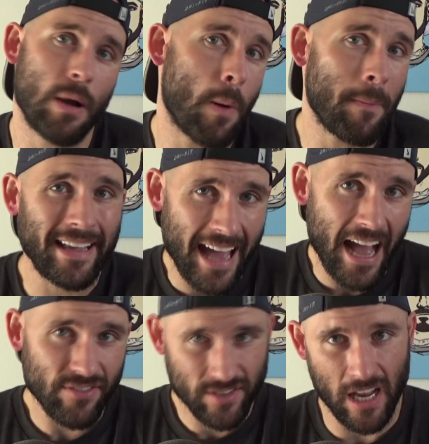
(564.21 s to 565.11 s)
want my
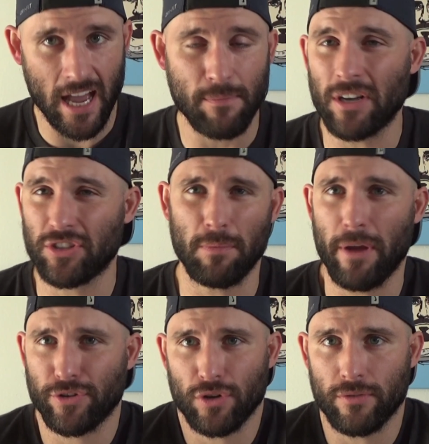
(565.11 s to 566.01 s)
calves tight, but it's just a
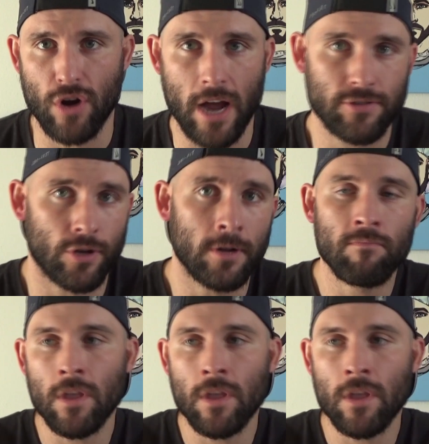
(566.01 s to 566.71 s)
picture of her asshole.